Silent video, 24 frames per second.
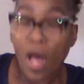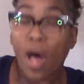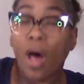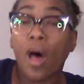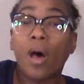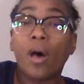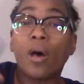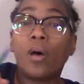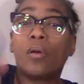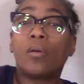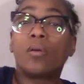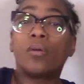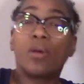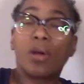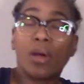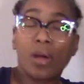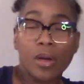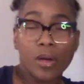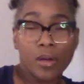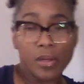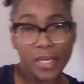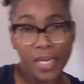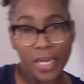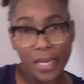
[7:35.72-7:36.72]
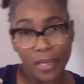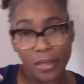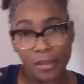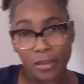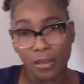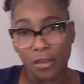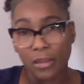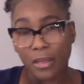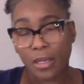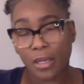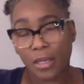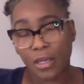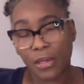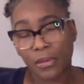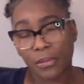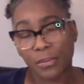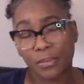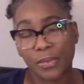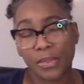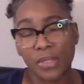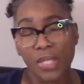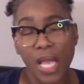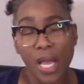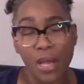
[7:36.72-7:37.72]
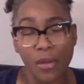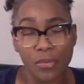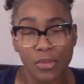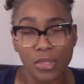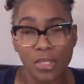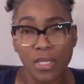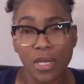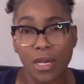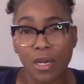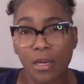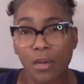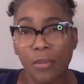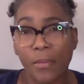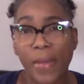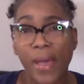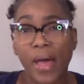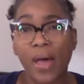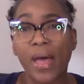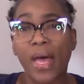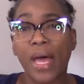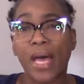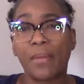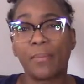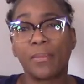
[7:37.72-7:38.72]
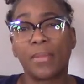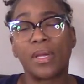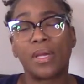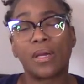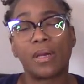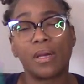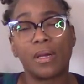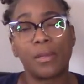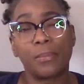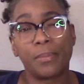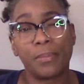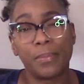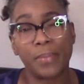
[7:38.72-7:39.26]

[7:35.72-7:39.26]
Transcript: Oh, okay. Um, I was talking about um,